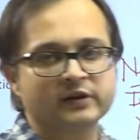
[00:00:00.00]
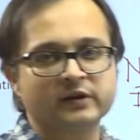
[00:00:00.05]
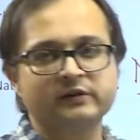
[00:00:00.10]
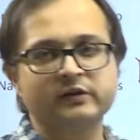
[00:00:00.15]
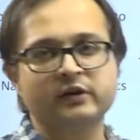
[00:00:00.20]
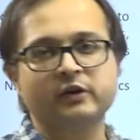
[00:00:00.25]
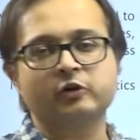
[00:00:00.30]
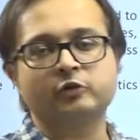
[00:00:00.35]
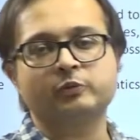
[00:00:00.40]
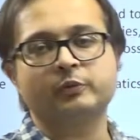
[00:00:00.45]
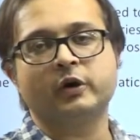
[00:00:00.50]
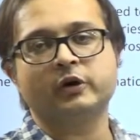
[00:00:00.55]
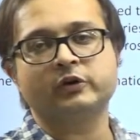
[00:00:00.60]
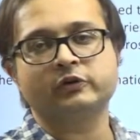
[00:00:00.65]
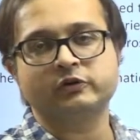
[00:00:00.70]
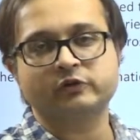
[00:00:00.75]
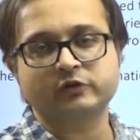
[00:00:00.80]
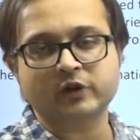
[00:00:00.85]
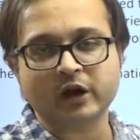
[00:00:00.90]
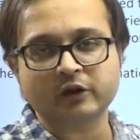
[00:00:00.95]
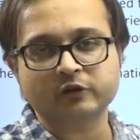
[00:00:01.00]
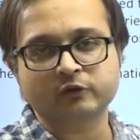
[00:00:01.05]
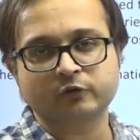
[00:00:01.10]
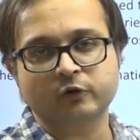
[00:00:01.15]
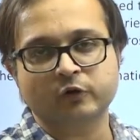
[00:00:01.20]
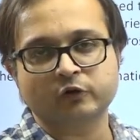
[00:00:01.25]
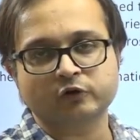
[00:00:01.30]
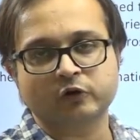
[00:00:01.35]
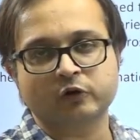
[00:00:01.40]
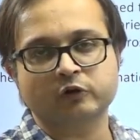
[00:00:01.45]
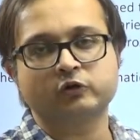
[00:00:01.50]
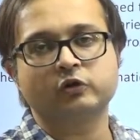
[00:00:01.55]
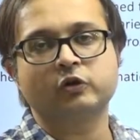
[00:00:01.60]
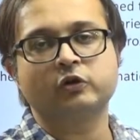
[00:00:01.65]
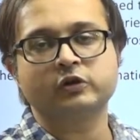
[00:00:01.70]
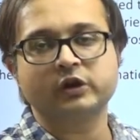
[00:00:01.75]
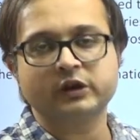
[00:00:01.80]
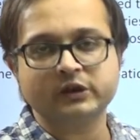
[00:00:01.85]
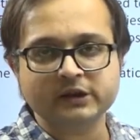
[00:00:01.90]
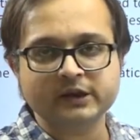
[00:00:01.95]
response task force also, the
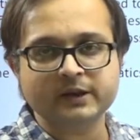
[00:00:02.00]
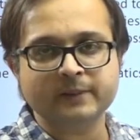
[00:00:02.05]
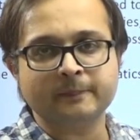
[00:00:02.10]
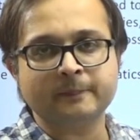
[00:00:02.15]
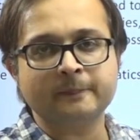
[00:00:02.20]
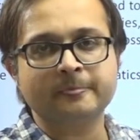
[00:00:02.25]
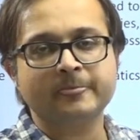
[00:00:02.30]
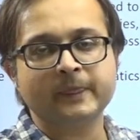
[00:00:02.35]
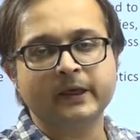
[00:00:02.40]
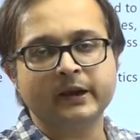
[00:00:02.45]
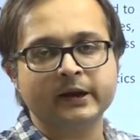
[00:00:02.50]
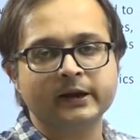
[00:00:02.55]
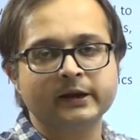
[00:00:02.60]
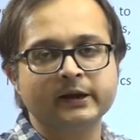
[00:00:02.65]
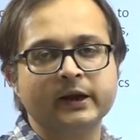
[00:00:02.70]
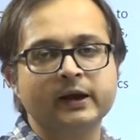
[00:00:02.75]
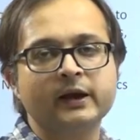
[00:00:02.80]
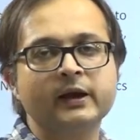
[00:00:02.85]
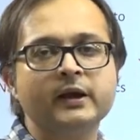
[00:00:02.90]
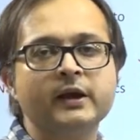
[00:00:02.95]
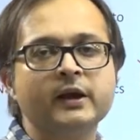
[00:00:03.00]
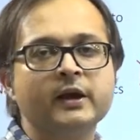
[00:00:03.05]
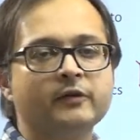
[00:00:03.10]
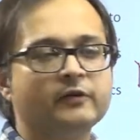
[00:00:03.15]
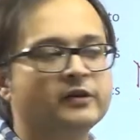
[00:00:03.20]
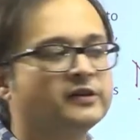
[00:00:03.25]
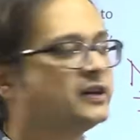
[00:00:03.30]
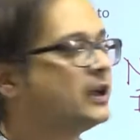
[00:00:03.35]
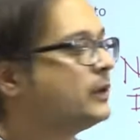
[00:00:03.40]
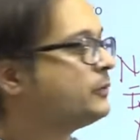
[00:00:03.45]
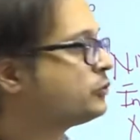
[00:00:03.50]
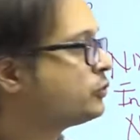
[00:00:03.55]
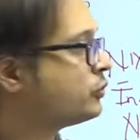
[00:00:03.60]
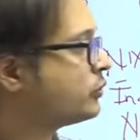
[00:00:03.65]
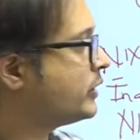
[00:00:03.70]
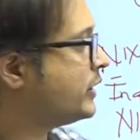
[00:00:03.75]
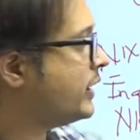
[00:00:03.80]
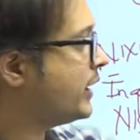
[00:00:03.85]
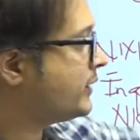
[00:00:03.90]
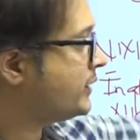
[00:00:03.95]
team in India, which helps to
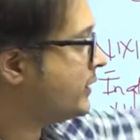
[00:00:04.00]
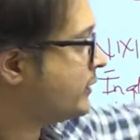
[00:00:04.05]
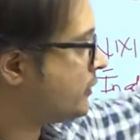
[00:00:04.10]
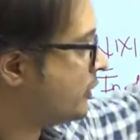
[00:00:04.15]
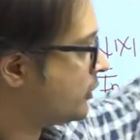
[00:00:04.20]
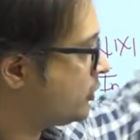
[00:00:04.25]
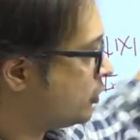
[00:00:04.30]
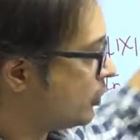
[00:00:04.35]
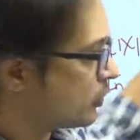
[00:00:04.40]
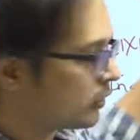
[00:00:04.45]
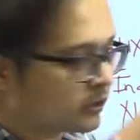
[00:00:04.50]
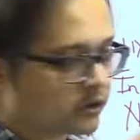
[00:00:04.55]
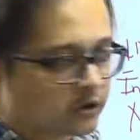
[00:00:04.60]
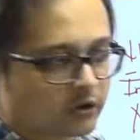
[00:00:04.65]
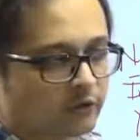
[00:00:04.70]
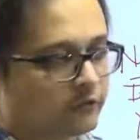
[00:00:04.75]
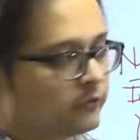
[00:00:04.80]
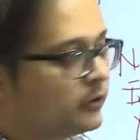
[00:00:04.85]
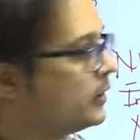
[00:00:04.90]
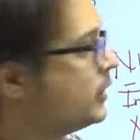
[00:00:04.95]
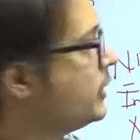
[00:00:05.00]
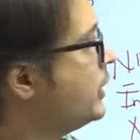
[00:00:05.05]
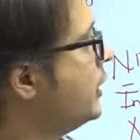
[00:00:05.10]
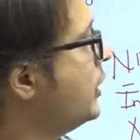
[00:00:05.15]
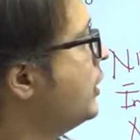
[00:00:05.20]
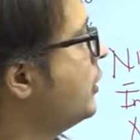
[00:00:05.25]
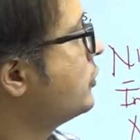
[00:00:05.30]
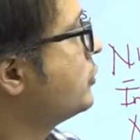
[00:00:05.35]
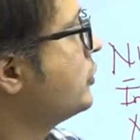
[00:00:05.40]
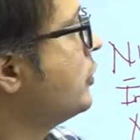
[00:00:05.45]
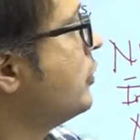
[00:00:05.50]
create the security of it. So